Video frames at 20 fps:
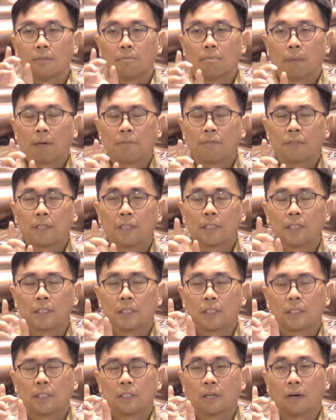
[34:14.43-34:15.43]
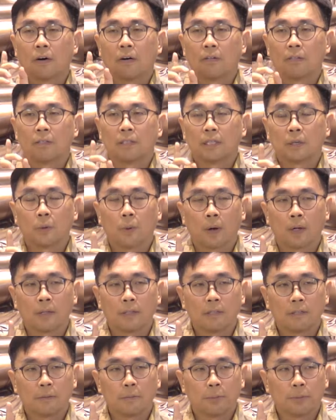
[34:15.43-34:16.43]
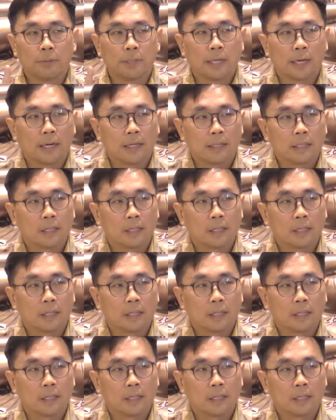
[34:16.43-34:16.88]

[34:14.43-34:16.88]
Mindfulness on the quality of the Buddha,